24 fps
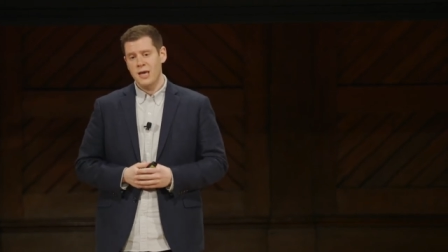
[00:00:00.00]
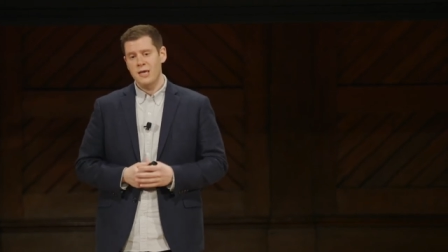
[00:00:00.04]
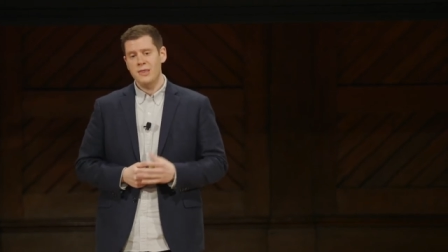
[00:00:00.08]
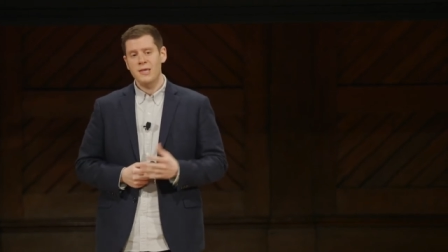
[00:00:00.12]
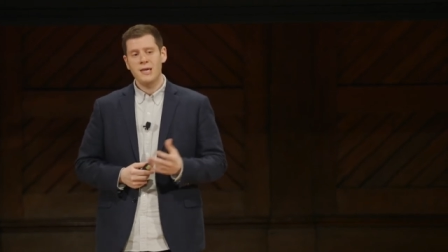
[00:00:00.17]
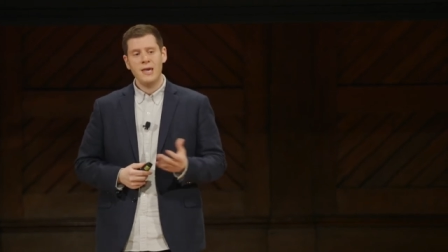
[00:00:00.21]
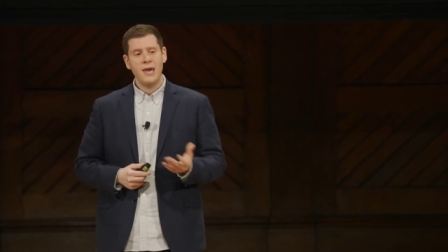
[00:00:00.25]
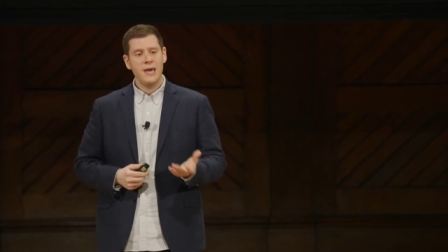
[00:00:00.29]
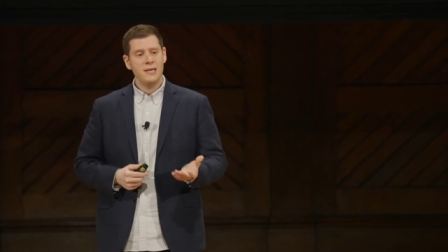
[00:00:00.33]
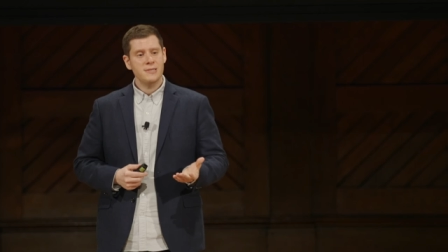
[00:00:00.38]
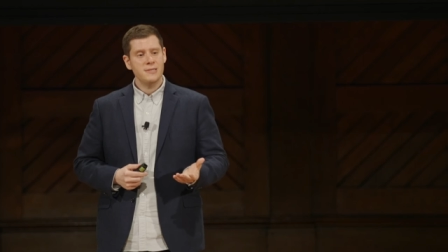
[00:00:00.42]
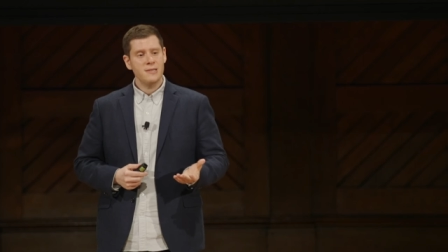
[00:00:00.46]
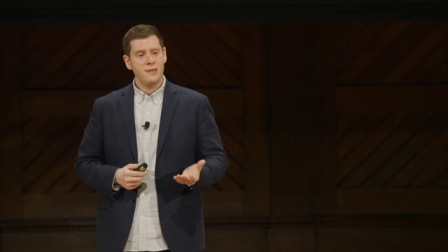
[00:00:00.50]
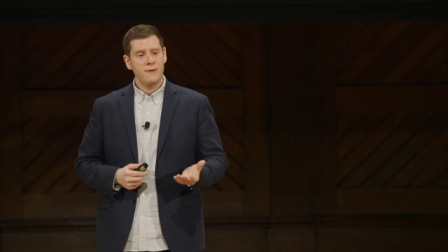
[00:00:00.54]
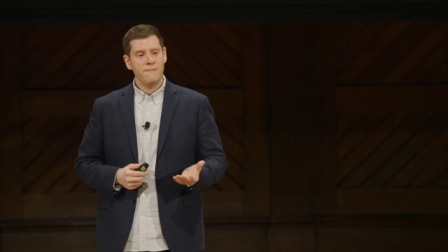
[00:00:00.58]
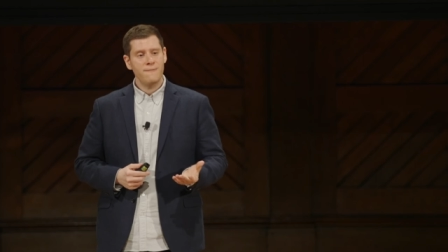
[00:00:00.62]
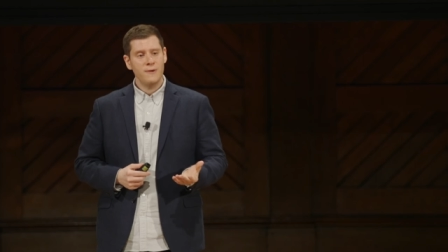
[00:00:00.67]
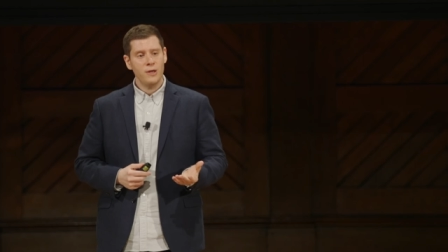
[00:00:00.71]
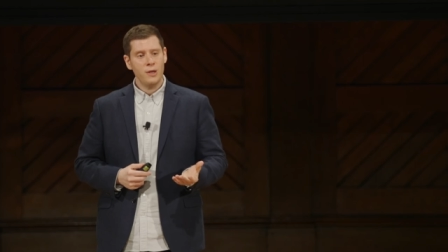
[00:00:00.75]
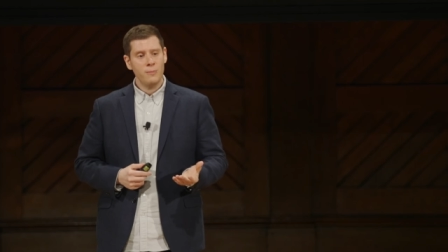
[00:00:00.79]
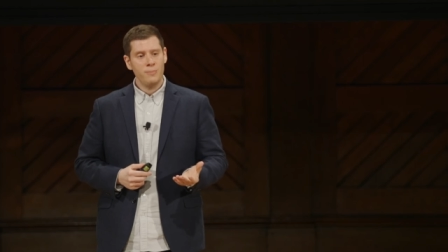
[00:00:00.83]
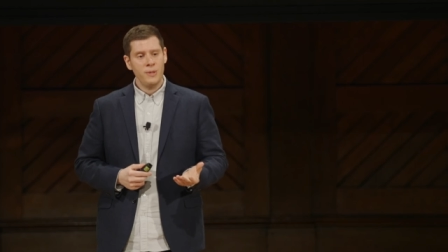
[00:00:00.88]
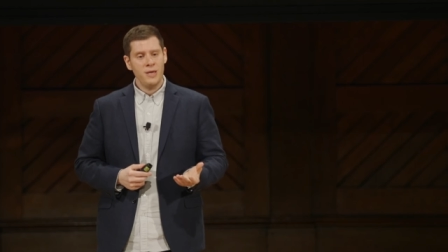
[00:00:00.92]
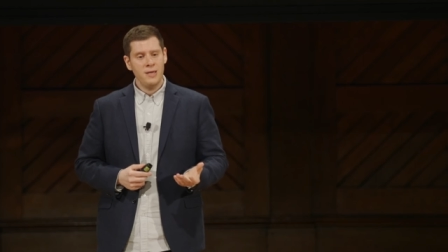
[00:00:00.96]
In the case of
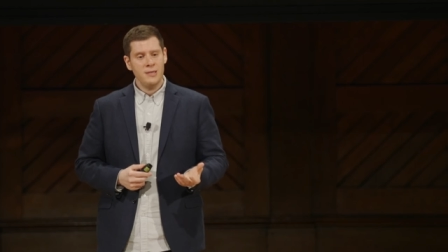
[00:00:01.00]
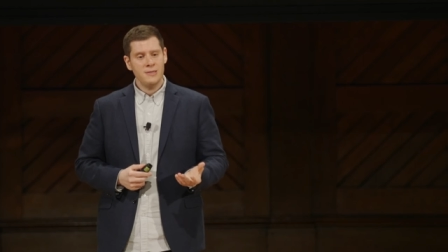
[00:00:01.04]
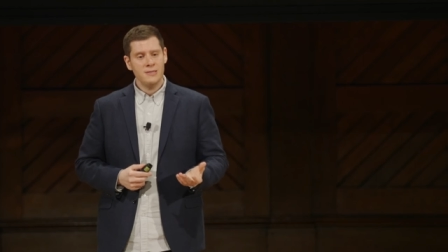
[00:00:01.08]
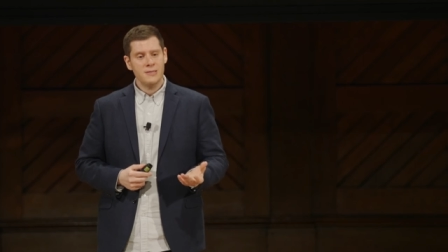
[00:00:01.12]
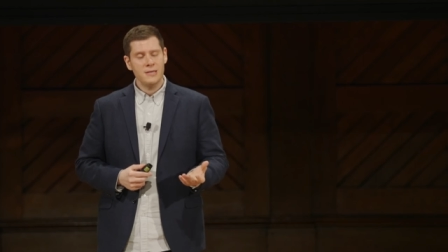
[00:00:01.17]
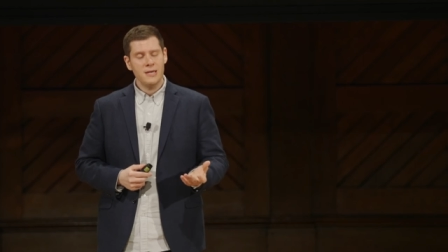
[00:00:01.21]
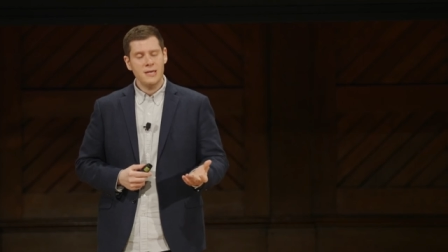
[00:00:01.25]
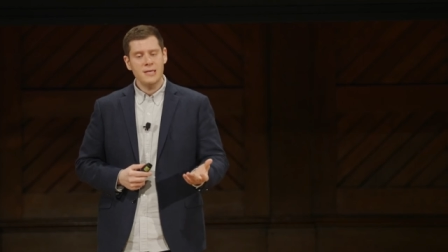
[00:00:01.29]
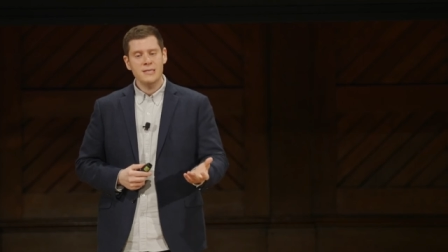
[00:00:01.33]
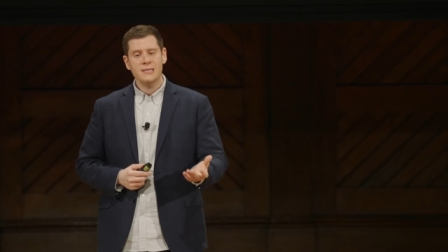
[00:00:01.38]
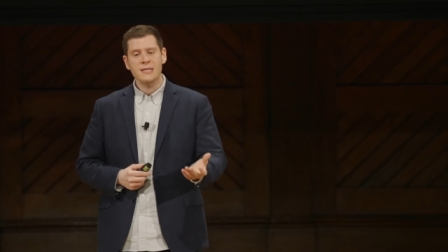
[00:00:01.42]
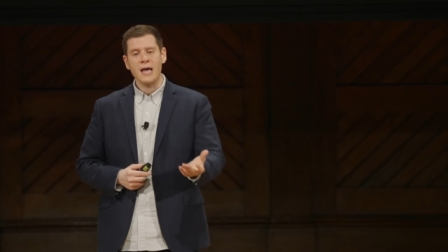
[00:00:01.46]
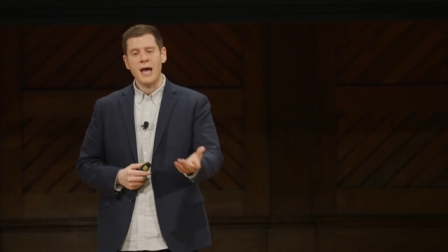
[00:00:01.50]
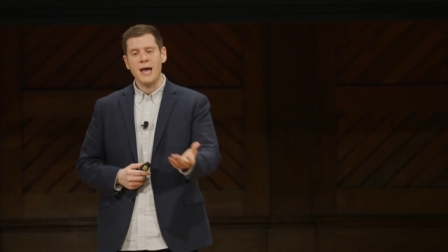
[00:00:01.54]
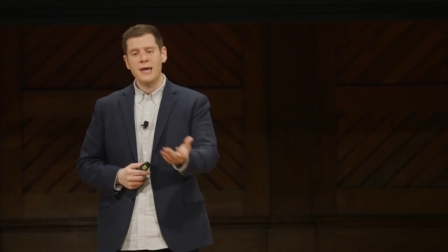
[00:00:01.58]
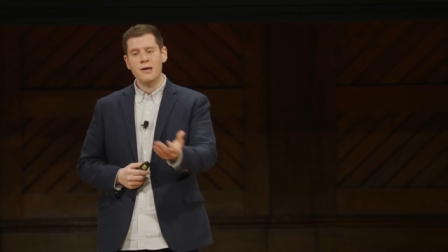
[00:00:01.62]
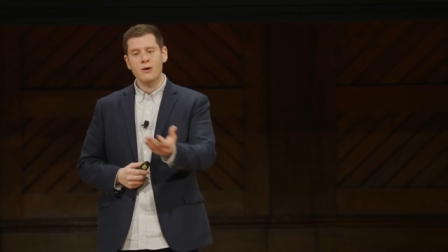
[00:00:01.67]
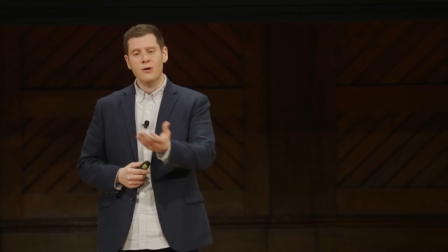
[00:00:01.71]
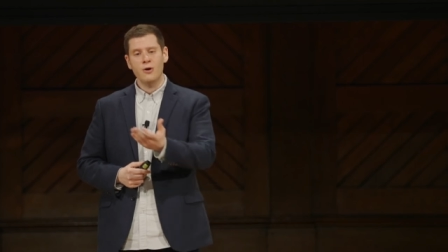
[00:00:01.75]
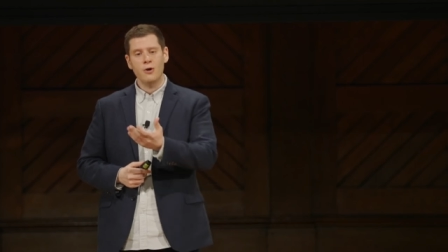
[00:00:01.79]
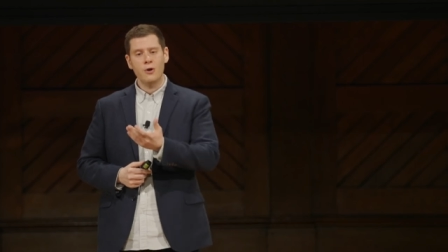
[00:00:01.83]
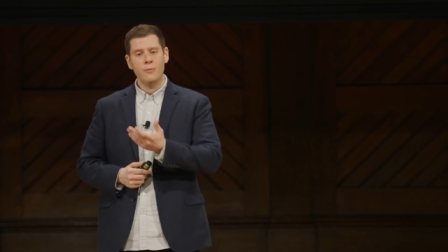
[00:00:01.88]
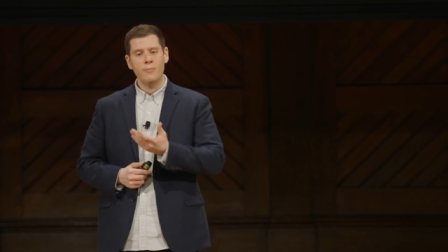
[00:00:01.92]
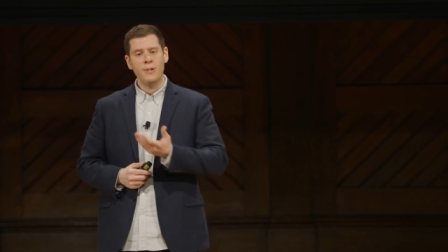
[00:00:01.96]
the Philippines,
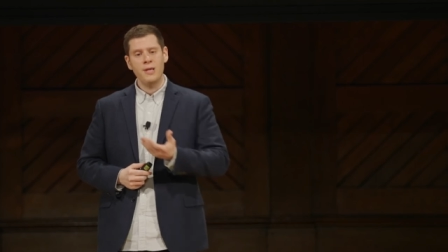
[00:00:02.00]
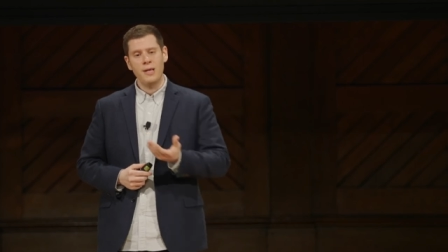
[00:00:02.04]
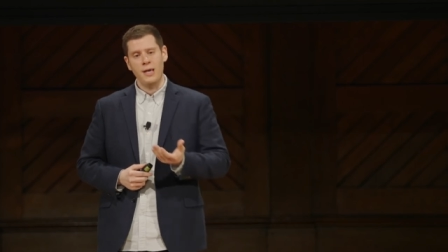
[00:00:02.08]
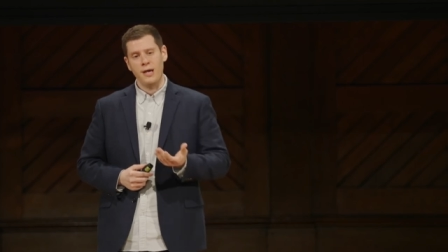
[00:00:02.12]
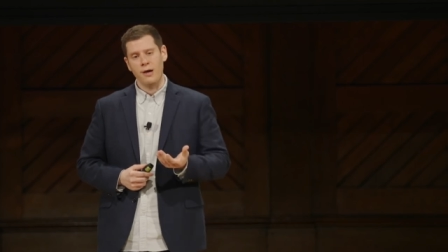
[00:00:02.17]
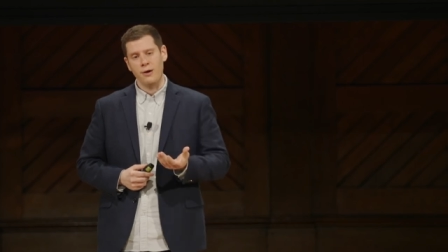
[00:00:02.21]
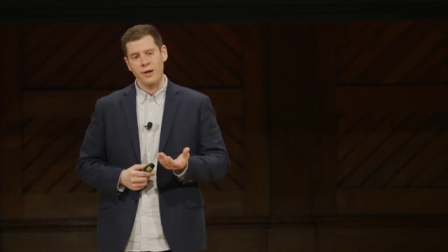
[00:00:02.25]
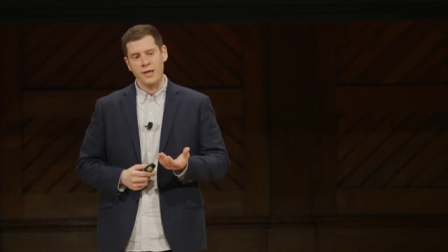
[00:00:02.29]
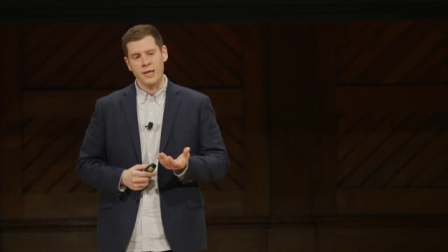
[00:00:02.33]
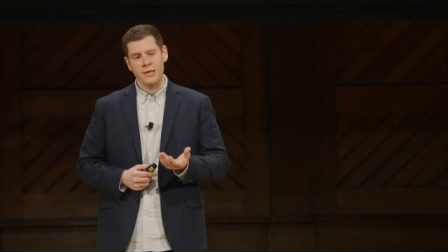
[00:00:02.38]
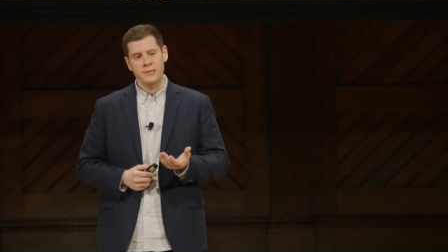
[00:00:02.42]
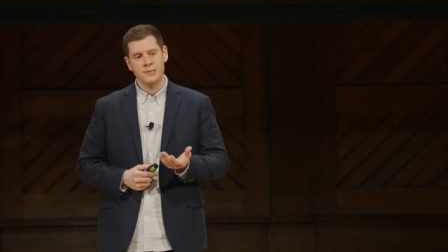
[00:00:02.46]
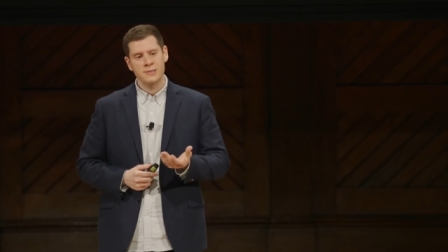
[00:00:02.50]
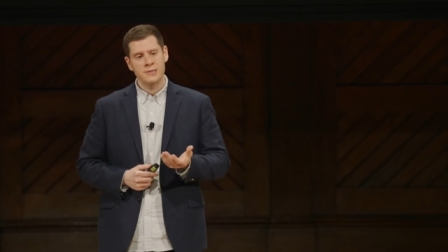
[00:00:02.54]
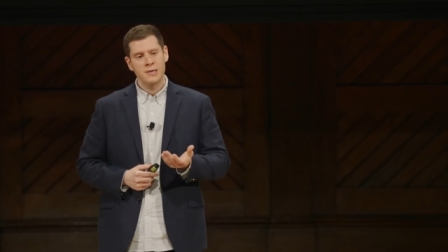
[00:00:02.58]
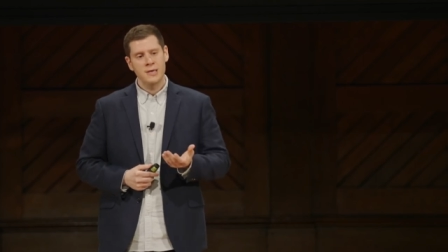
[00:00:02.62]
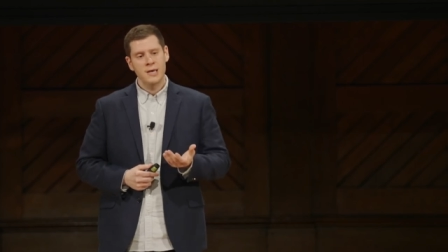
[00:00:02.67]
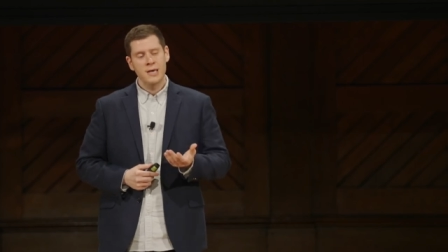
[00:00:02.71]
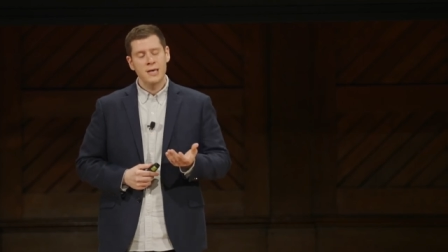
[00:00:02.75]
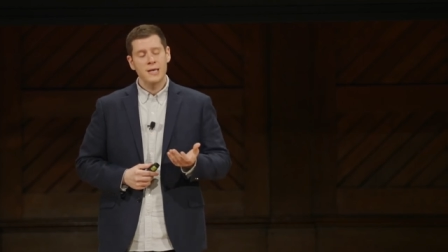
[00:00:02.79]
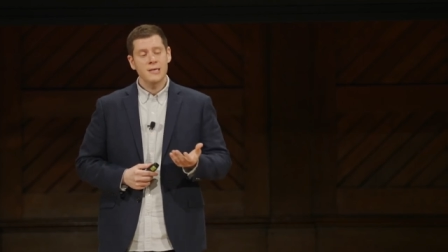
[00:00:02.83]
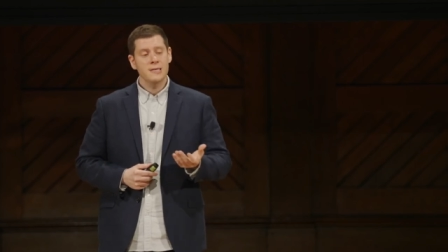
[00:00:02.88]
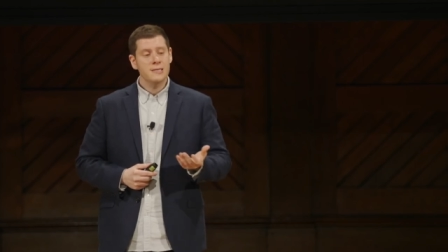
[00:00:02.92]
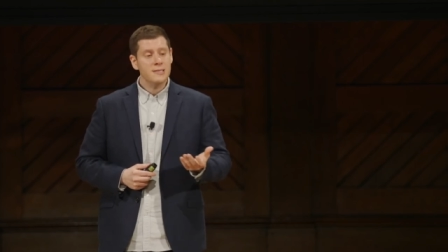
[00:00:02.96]
entire urban areas